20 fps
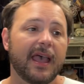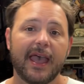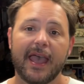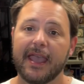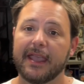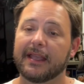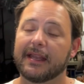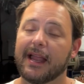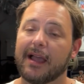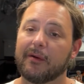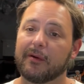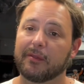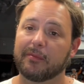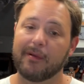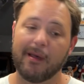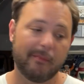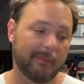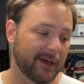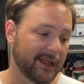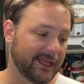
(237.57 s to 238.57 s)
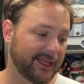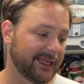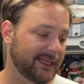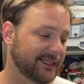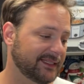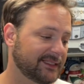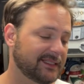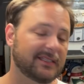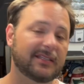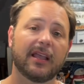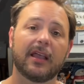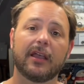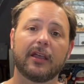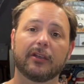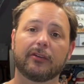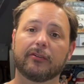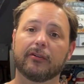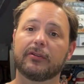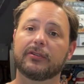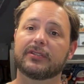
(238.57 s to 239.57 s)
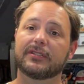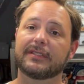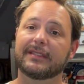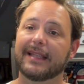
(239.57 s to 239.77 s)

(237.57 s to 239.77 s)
hanging out with my buddies, cruising